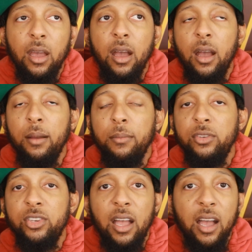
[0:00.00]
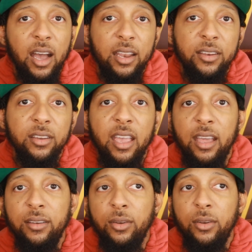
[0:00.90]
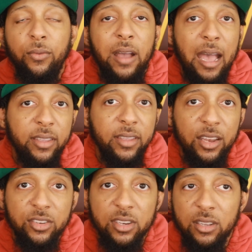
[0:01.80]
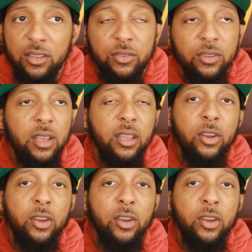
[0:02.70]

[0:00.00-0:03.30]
Um, Jahan had, you know, five catches.